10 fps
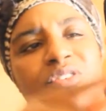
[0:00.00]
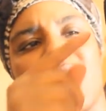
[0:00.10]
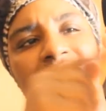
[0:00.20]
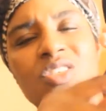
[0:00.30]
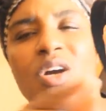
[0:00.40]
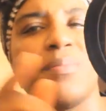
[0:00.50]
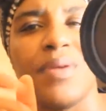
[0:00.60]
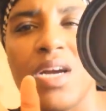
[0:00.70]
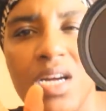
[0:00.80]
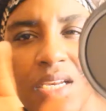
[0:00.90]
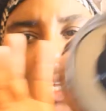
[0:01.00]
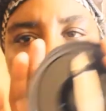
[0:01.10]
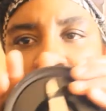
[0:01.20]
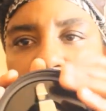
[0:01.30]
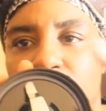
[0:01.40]
you're trying to chop your
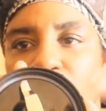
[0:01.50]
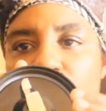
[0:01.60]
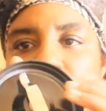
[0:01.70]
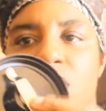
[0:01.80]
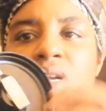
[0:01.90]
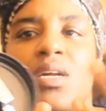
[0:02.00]
onions or